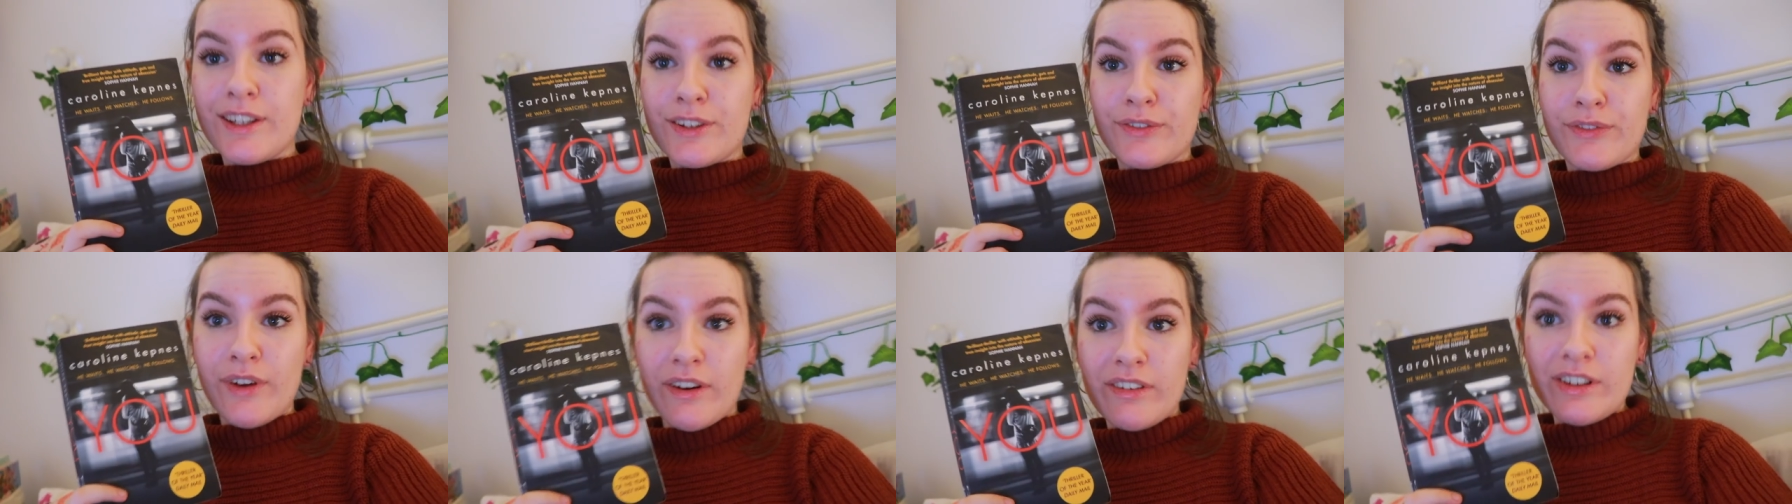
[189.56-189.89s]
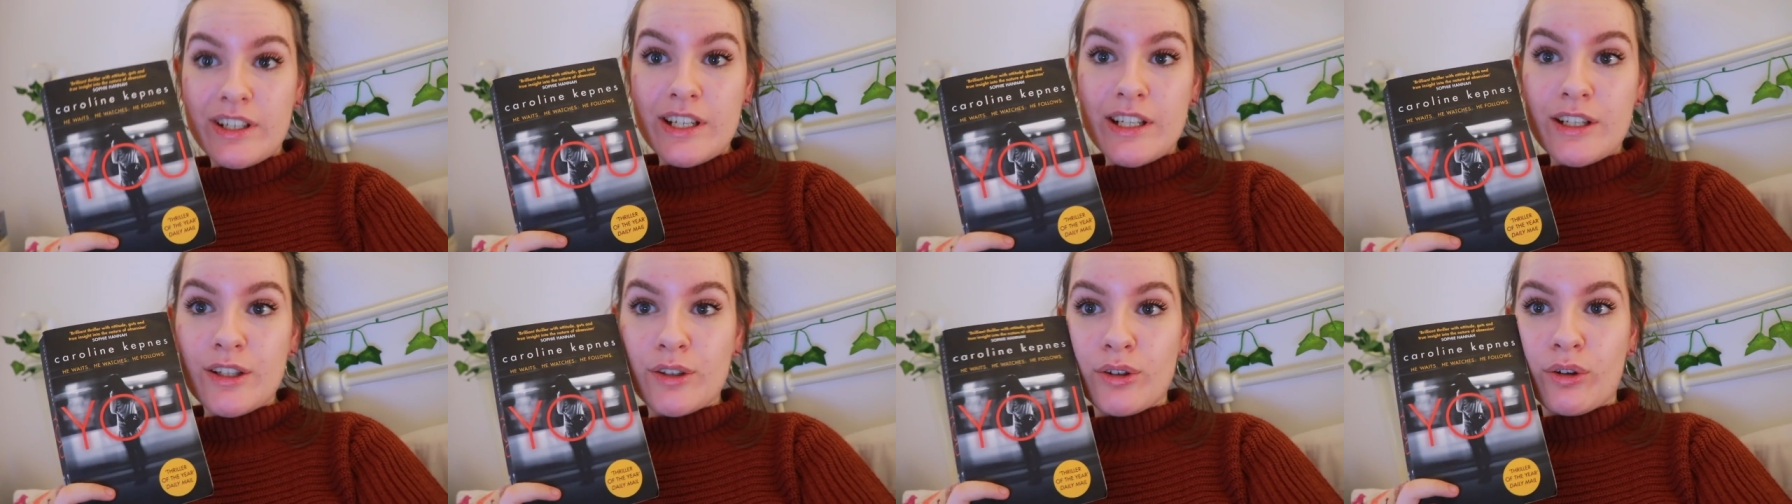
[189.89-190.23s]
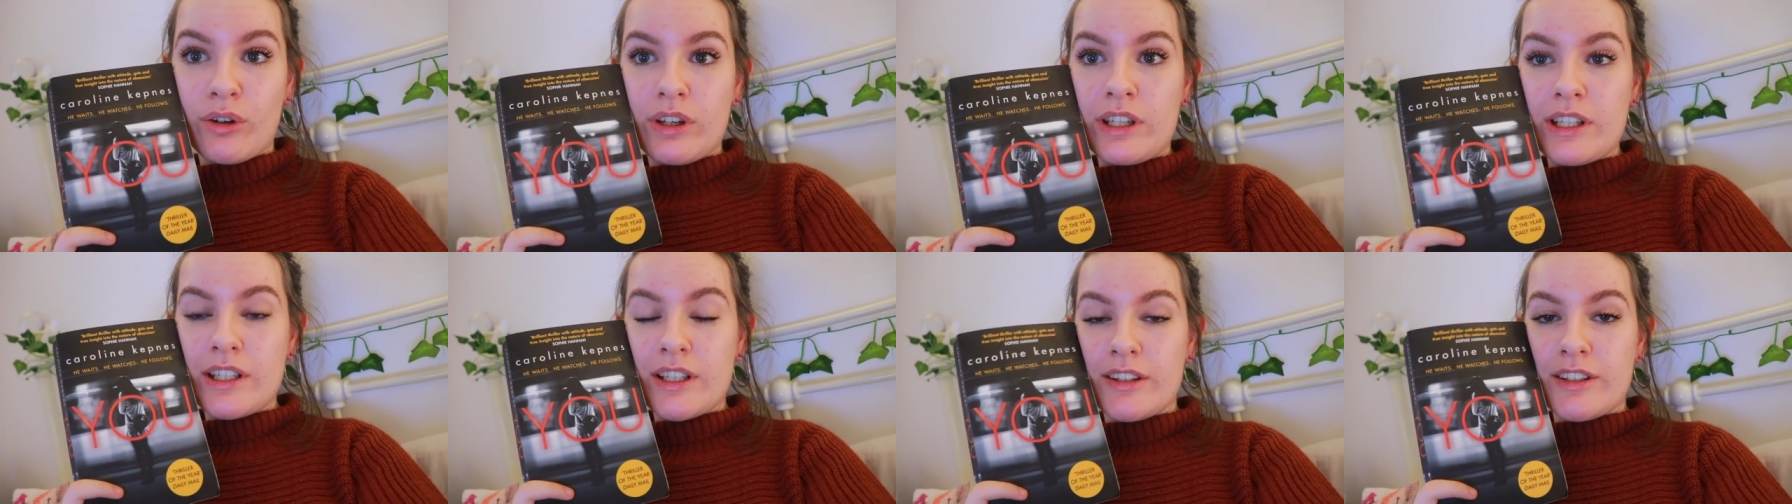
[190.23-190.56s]
It's very
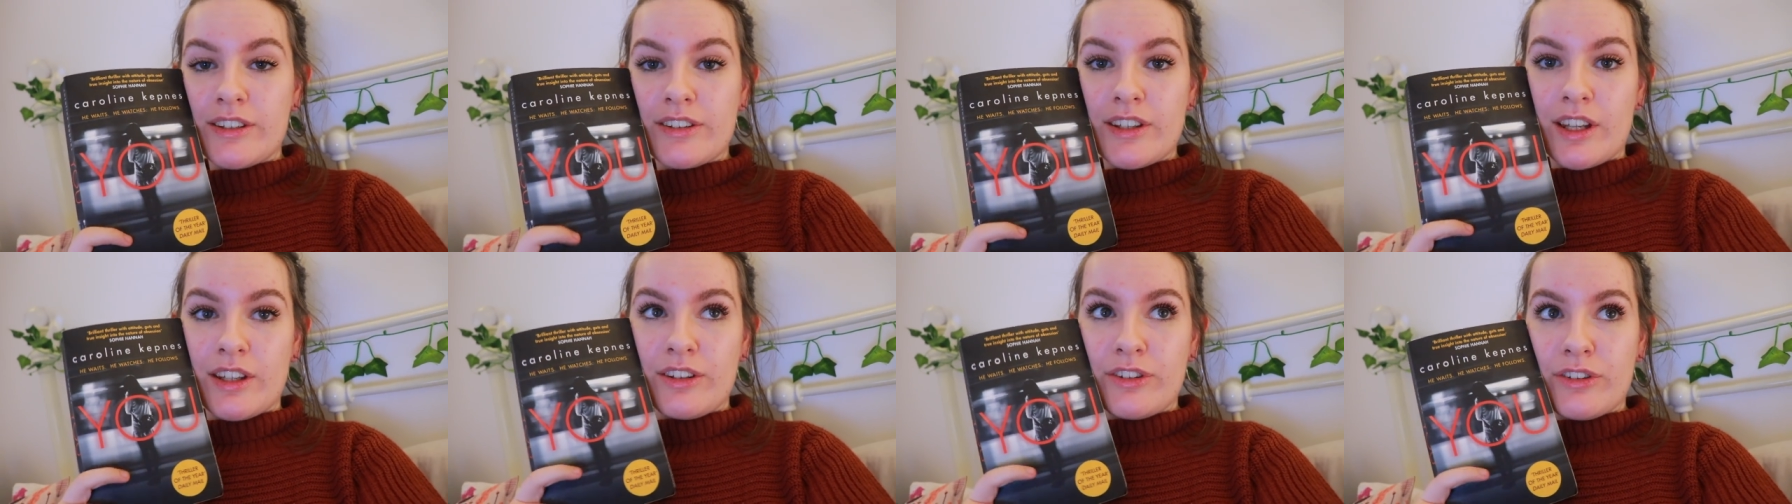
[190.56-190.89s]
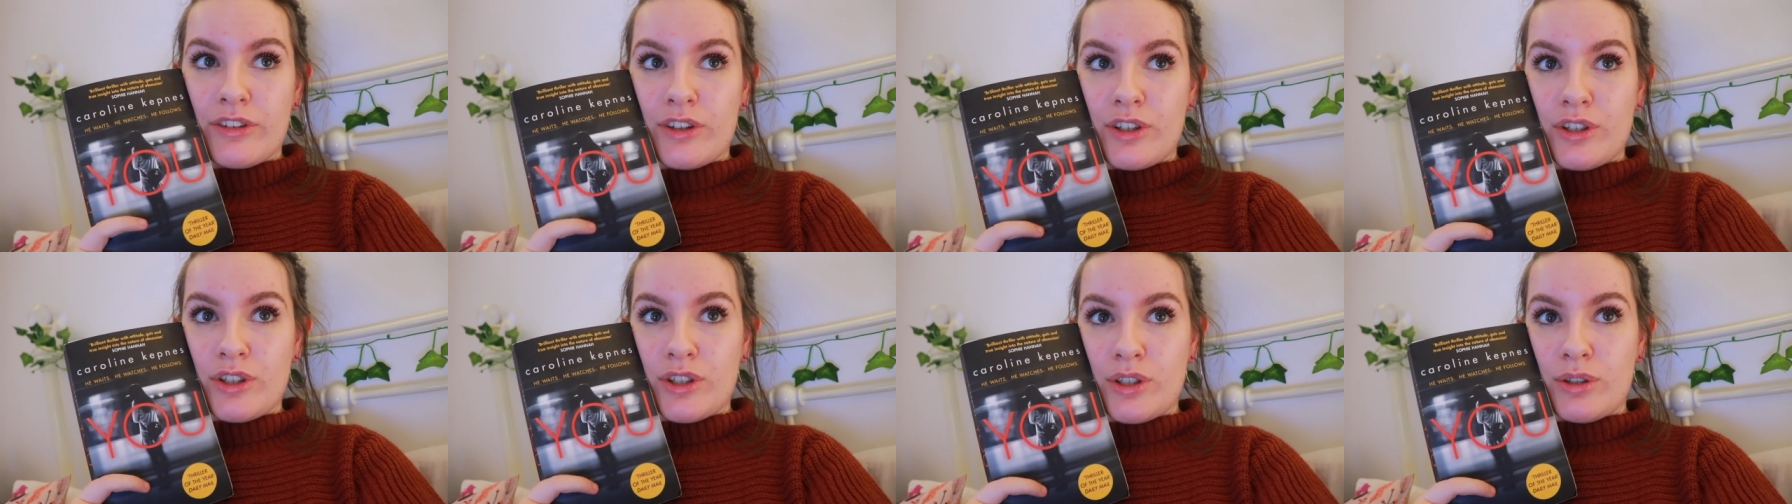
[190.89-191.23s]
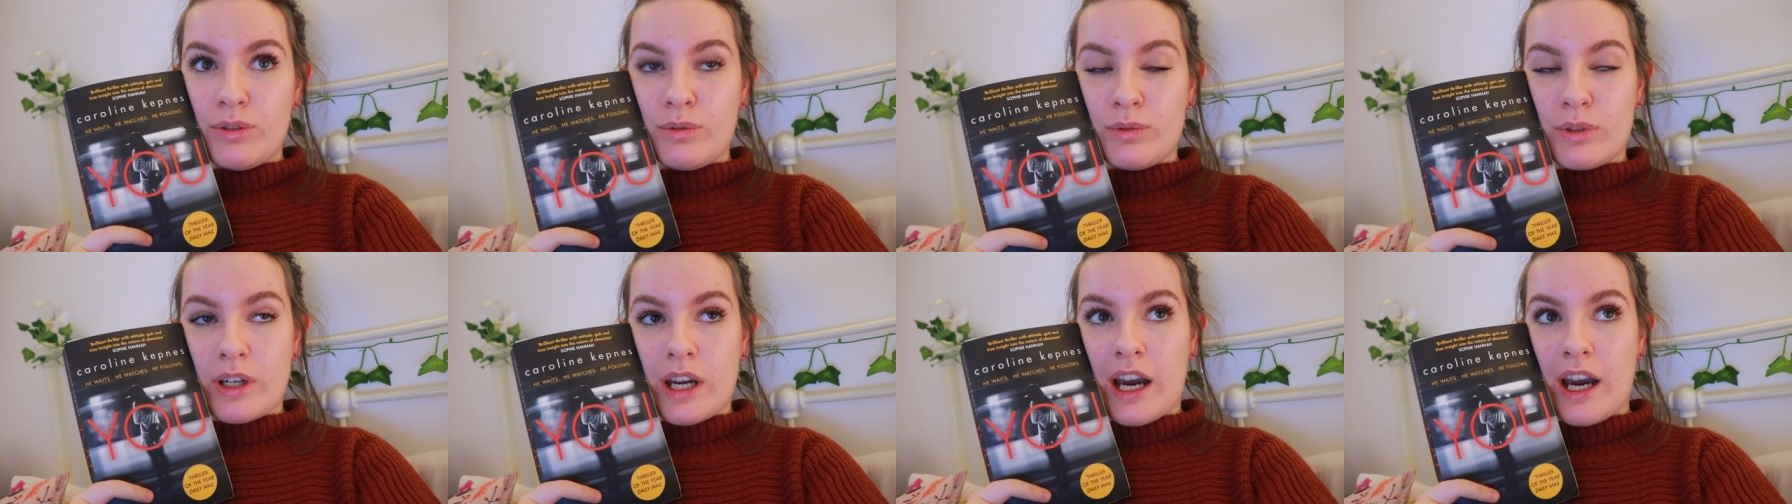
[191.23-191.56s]
annoying in the sense that
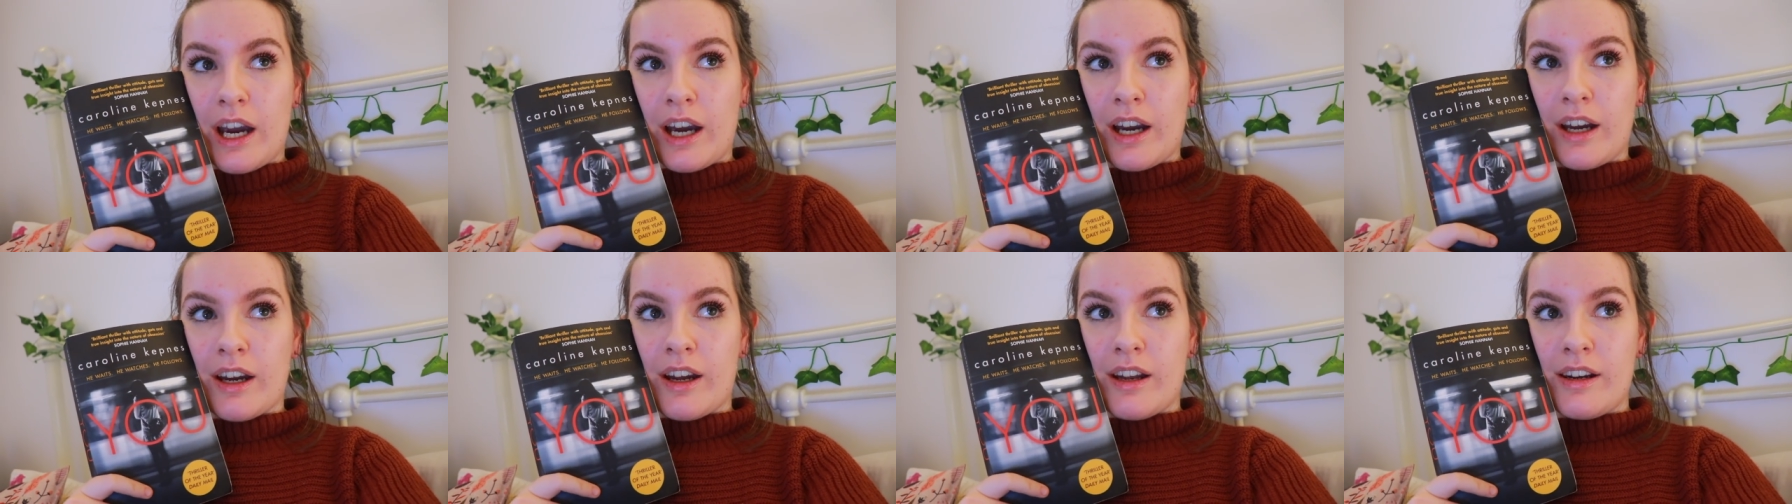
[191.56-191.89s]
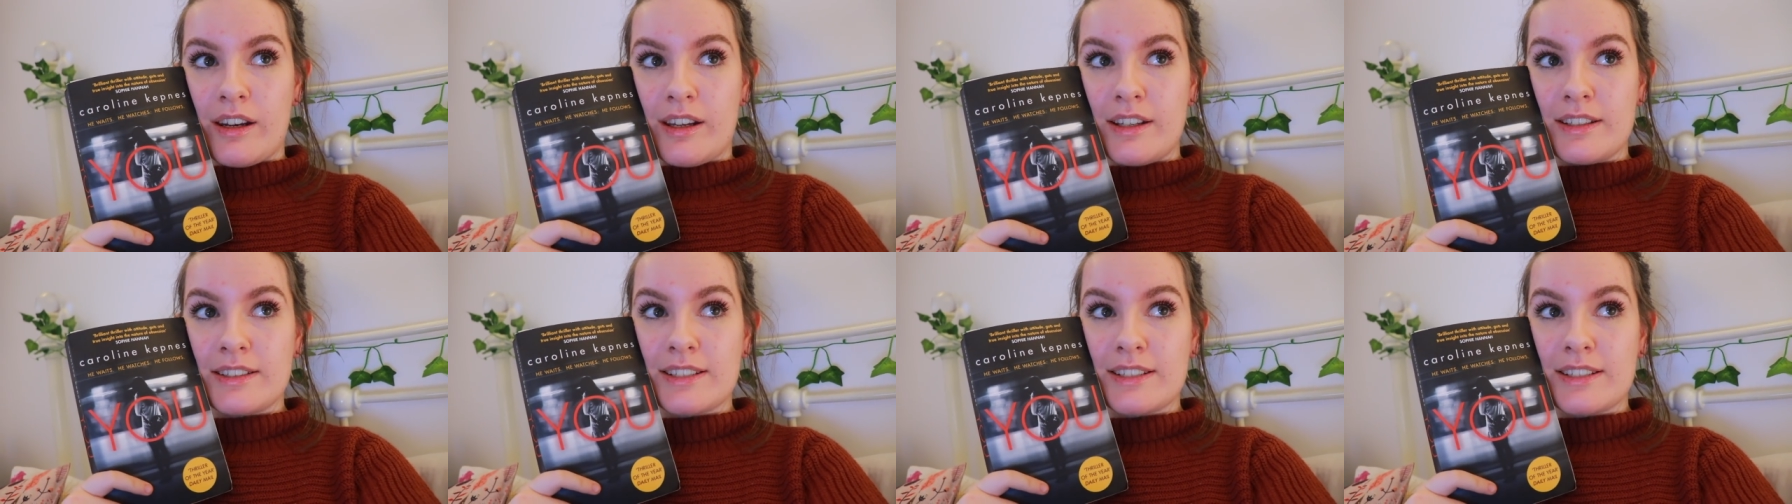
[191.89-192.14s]
you can